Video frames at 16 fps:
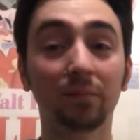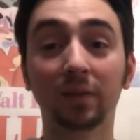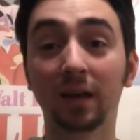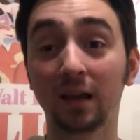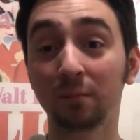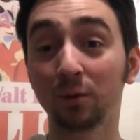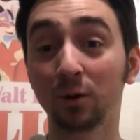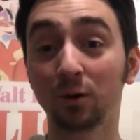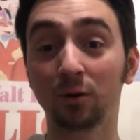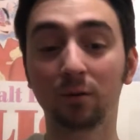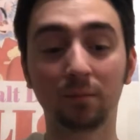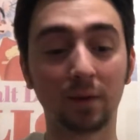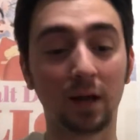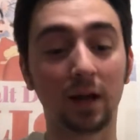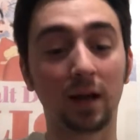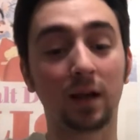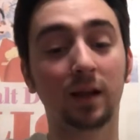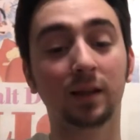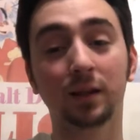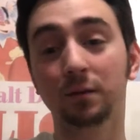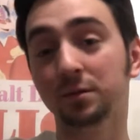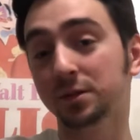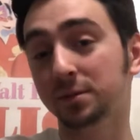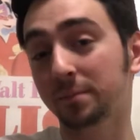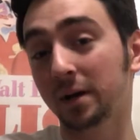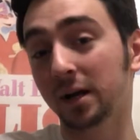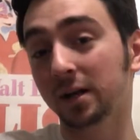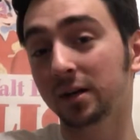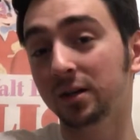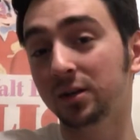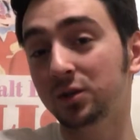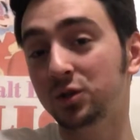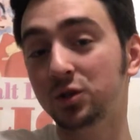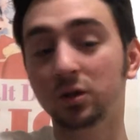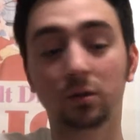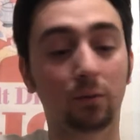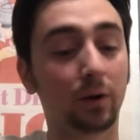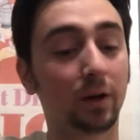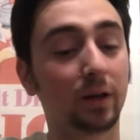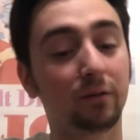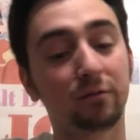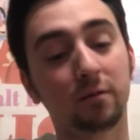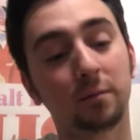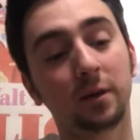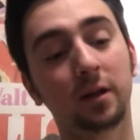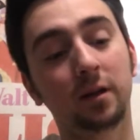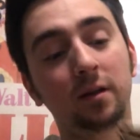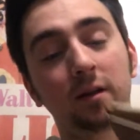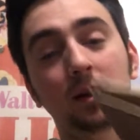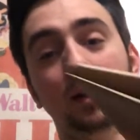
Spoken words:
Came home and there was a package waiting for me.